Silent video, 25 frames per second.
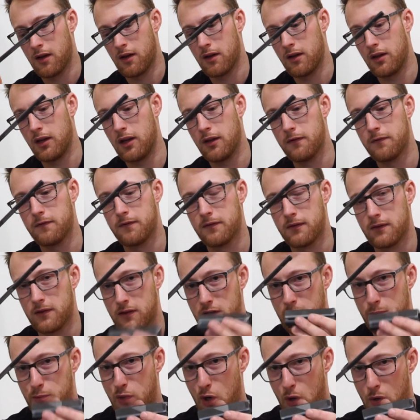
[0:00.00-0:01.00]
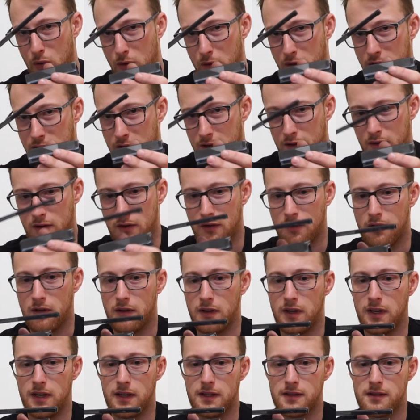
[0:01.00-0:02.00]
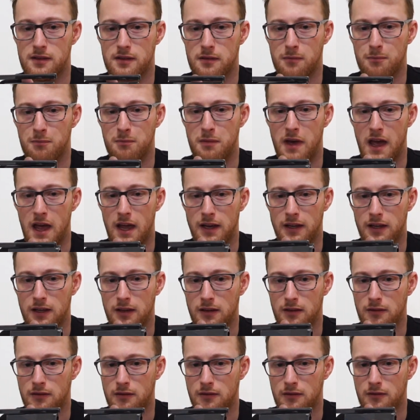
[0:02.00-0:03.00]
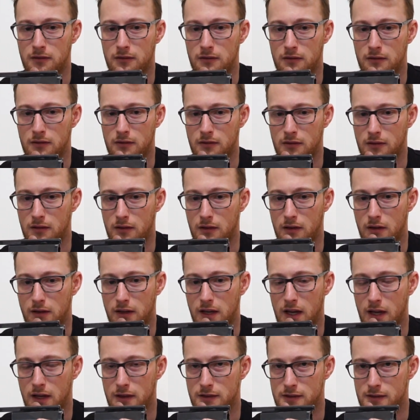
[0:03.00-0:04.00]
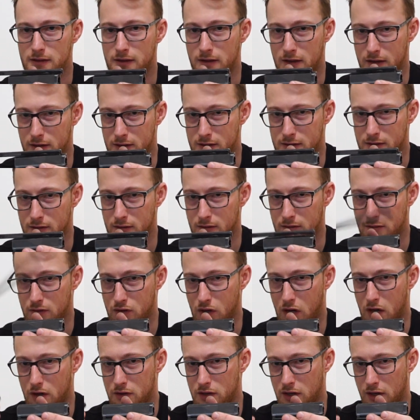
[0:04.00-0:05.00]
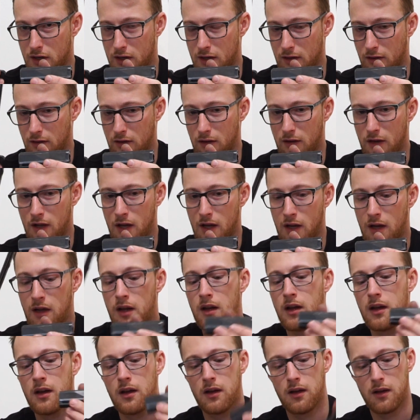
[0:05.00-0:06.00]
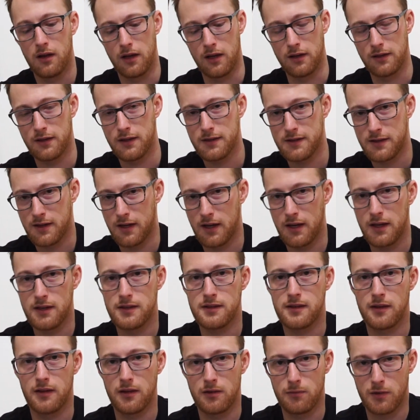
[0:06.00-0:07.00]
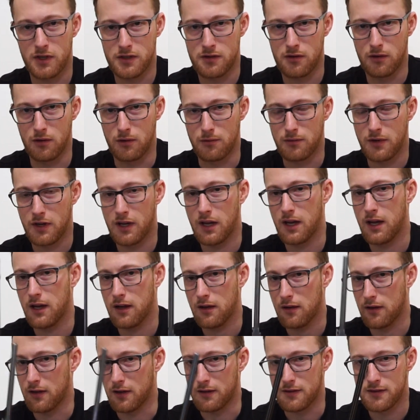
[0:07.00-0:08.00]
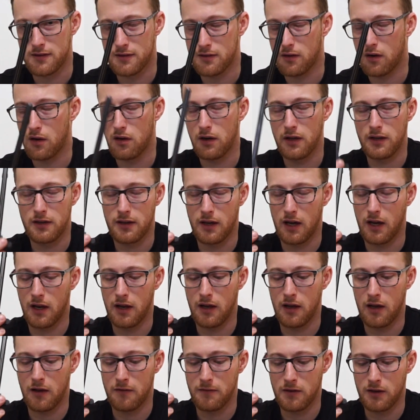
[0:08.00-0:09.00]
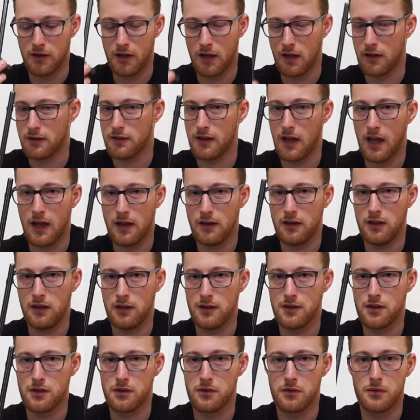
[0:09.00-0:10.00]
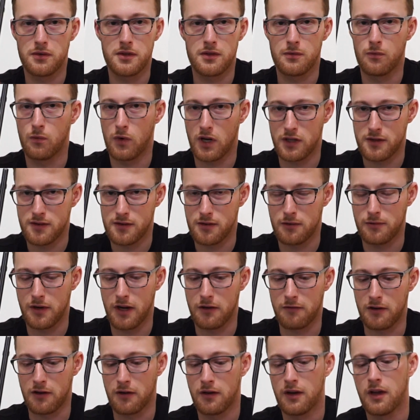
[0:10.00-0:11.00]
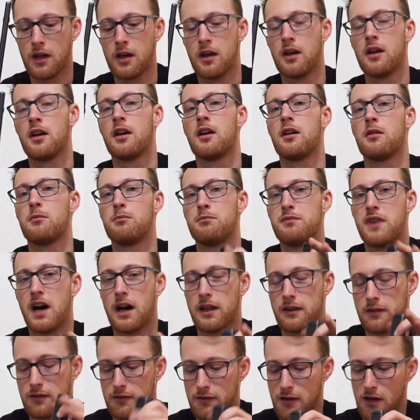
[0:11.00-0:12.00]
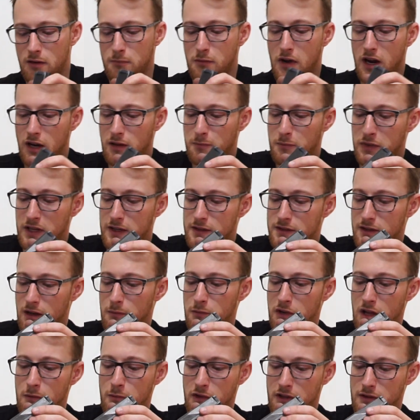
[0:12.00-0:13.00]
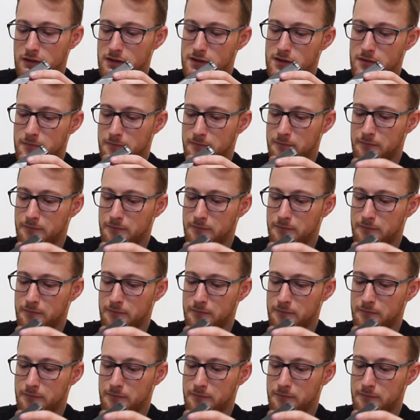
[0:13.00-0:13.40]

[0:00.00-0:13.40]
if the bolt is banging against this charging handle. In this case, it was okay, it's solid, I haven't had any issues whatsoever. But there might be some lemons.